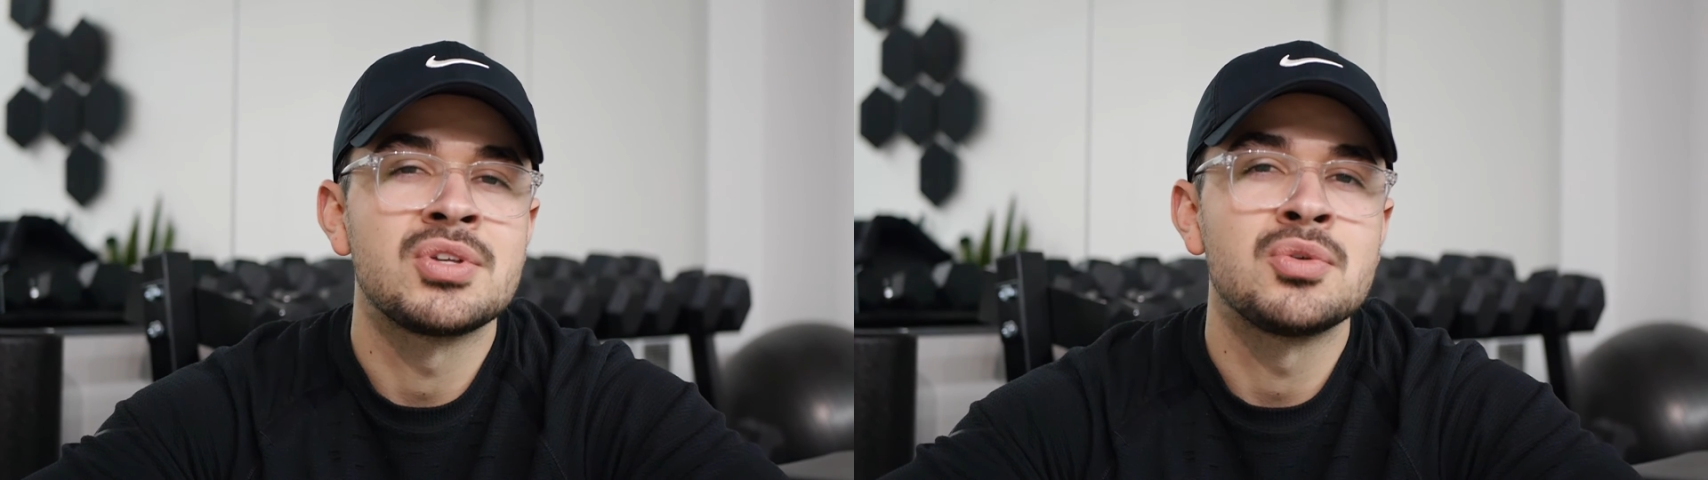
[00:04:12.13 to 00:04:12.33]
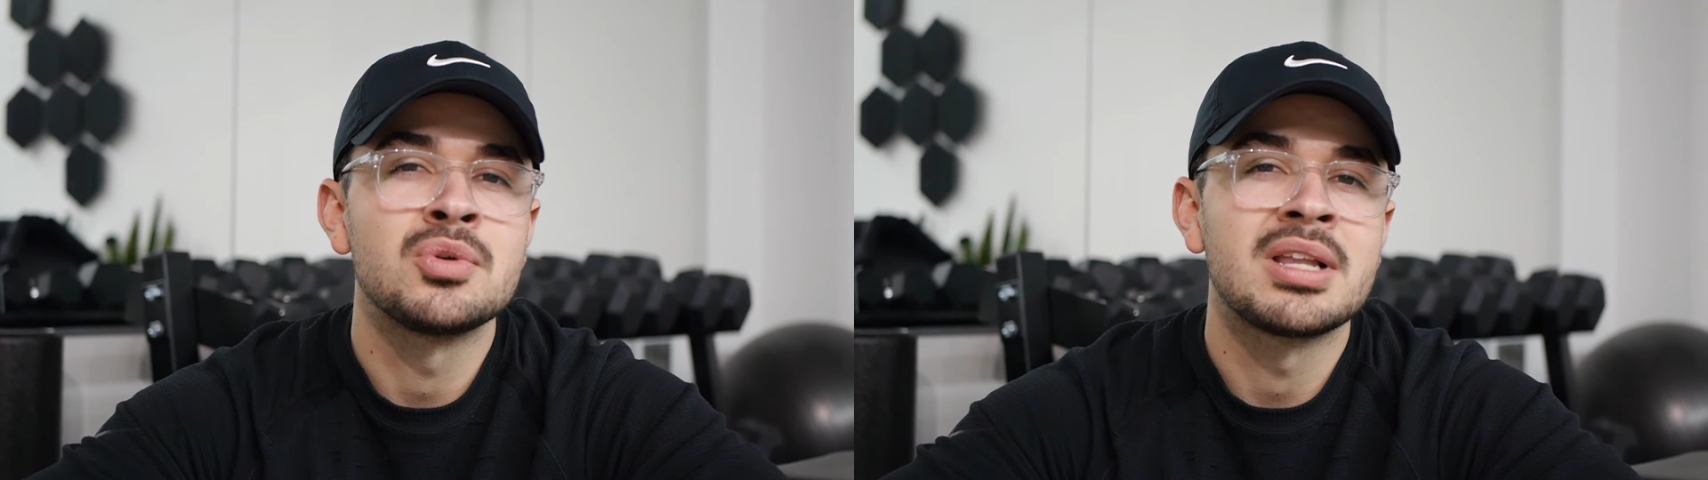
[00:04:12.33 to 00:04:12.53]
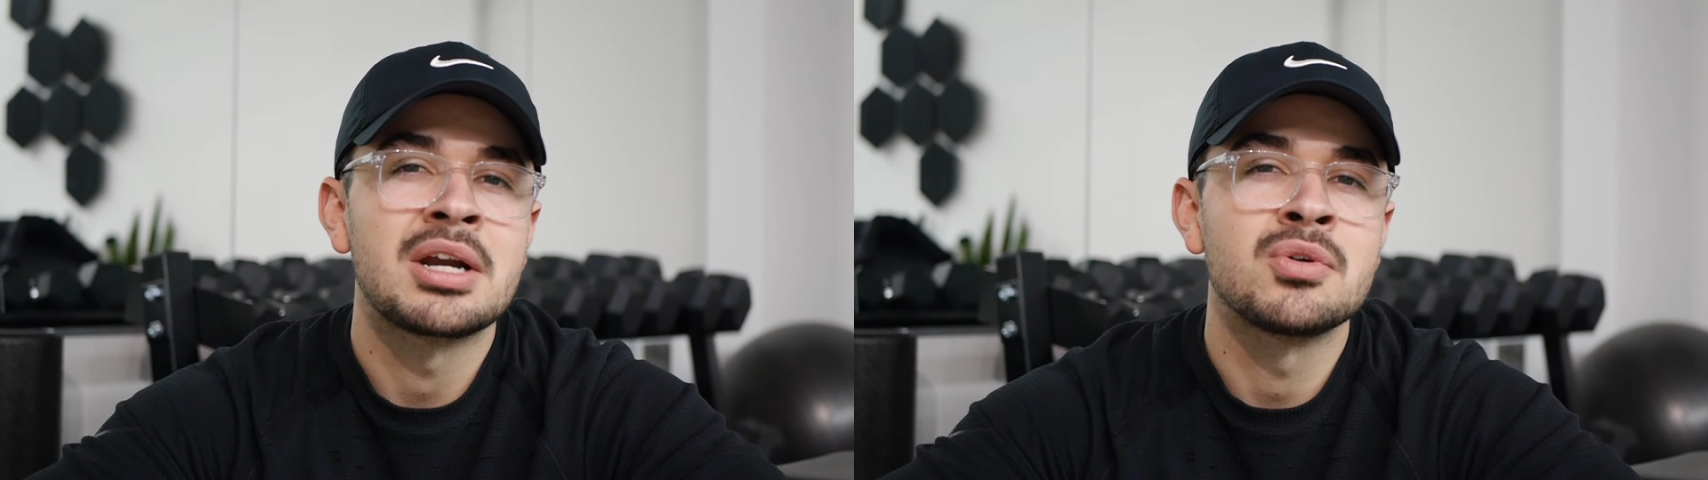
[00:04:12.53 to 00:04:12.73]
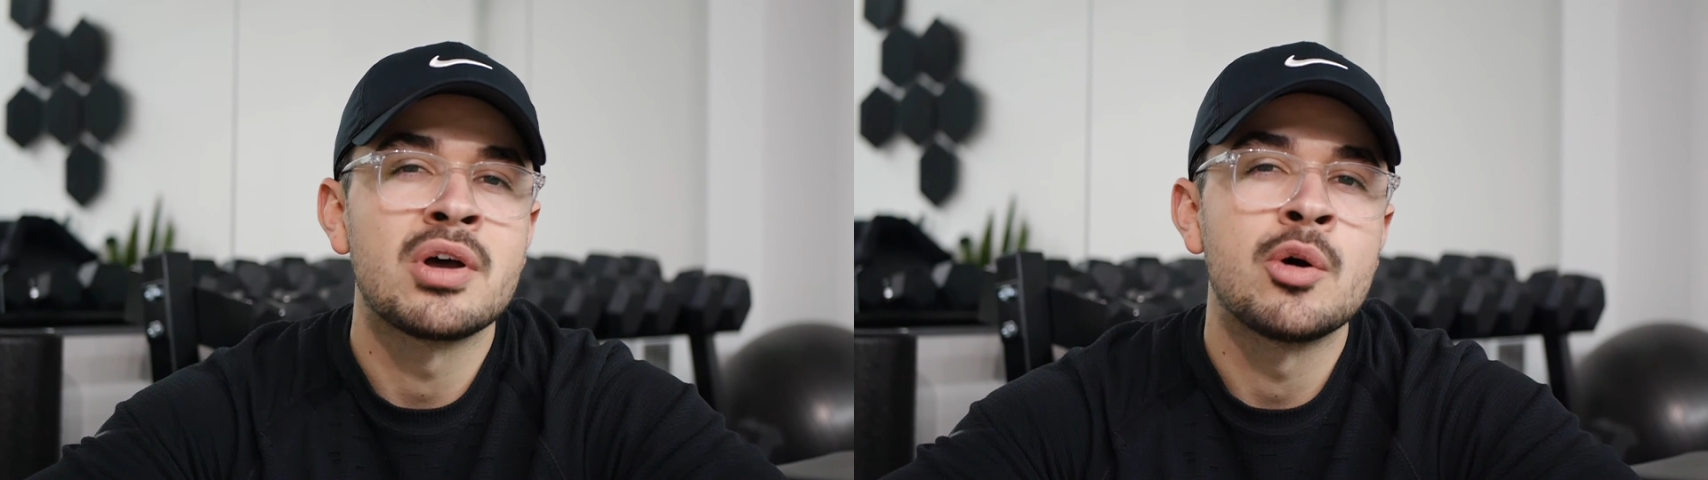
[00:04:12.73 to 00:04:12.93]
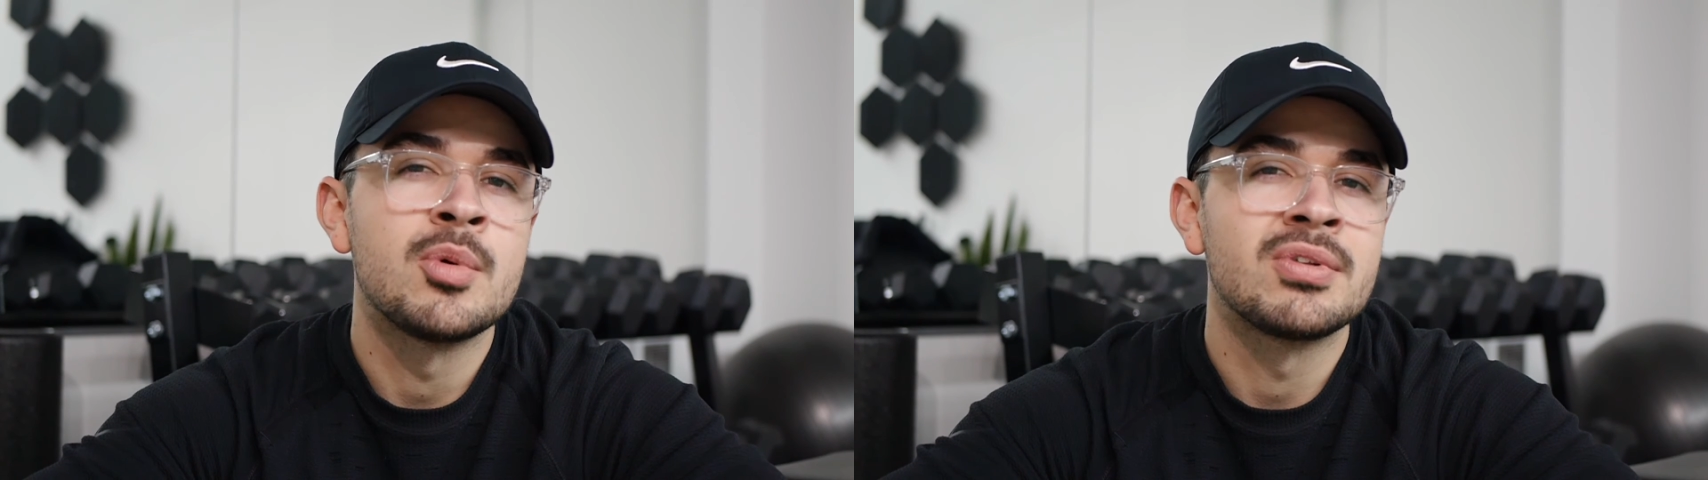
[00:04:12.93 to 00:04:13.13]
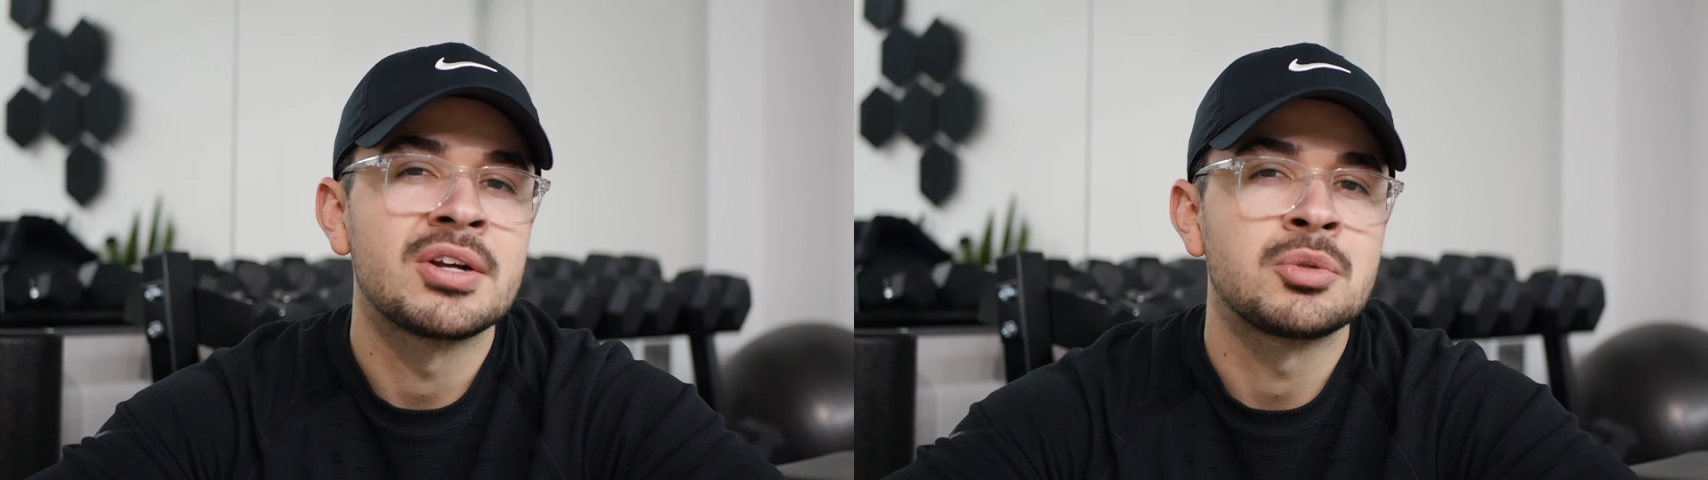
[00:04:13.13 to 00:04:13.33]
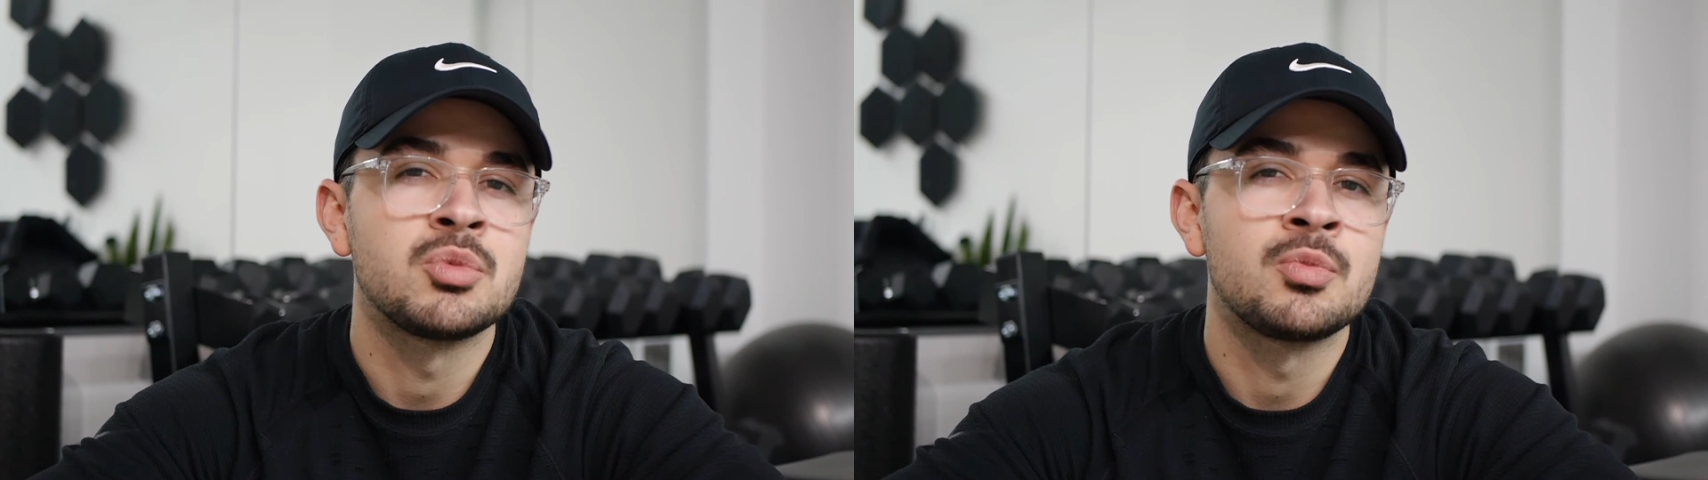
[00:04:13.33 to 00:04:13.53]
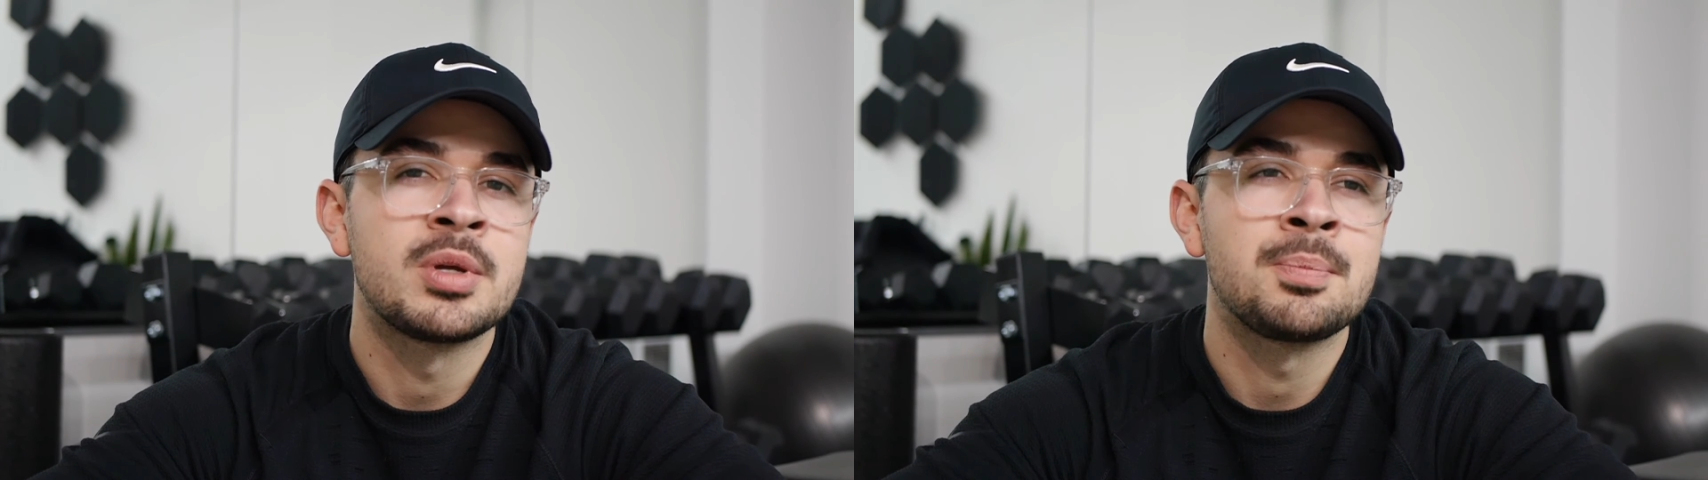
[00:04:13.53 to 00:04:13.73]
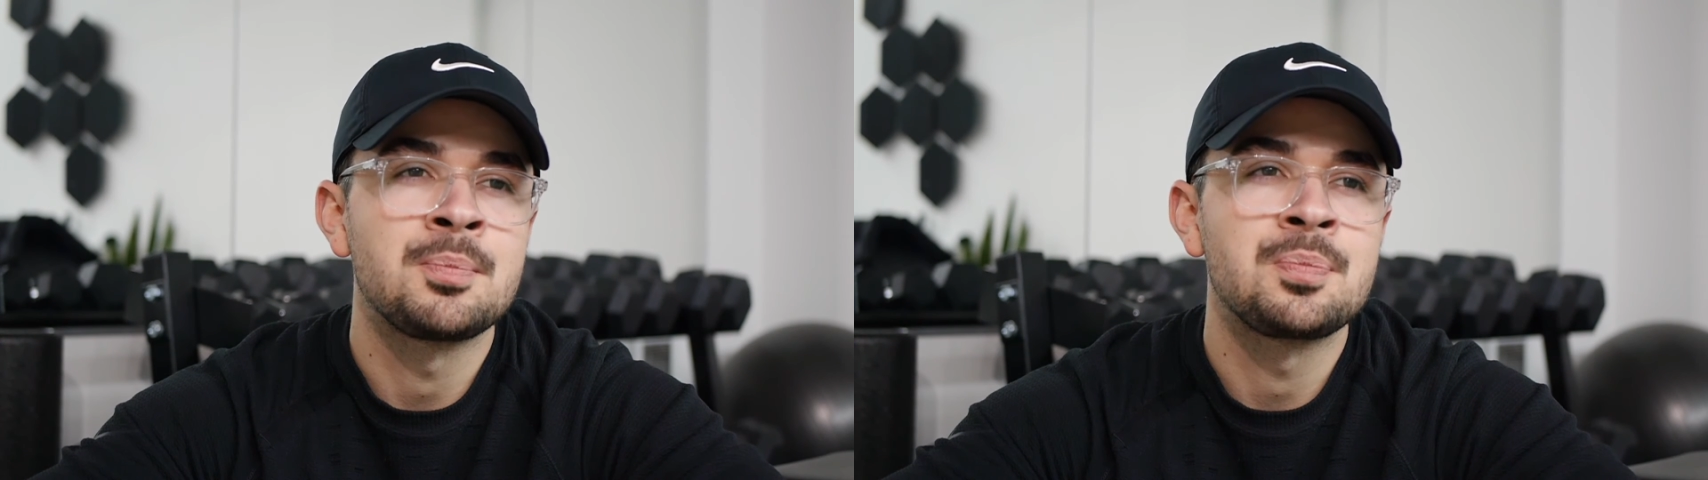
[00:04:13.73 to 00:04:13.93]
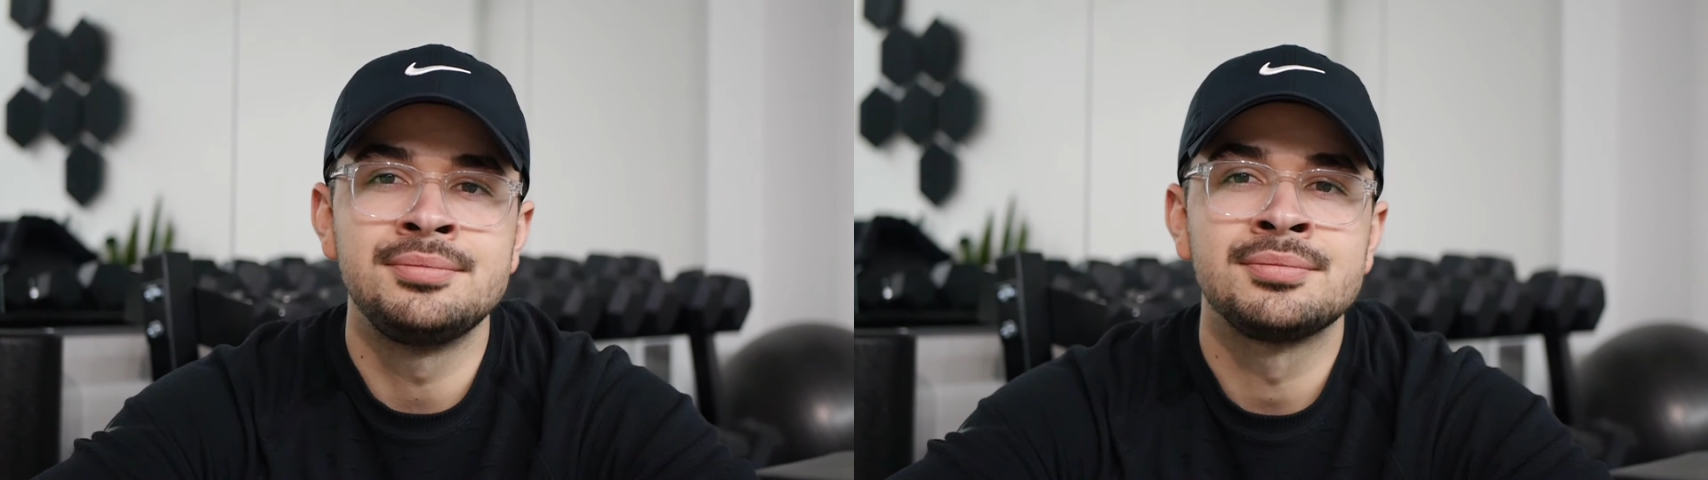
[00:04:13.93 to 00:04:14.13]
unilateral elbow flexion
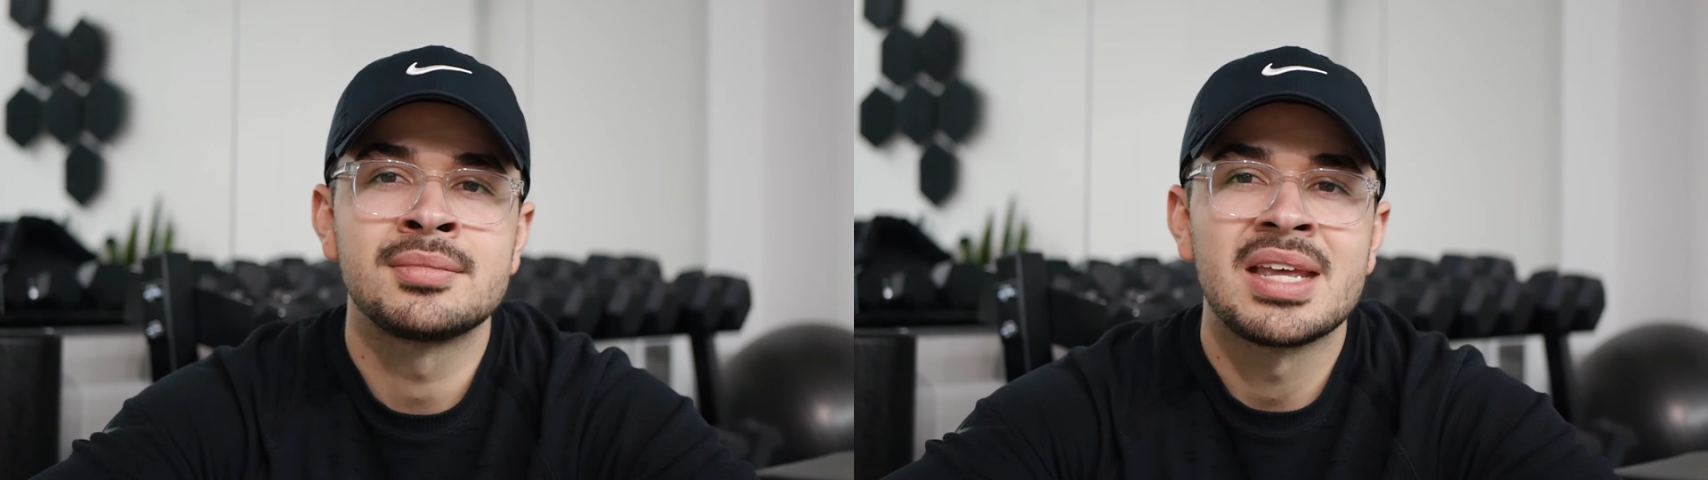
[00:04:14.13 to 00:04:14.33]
movement?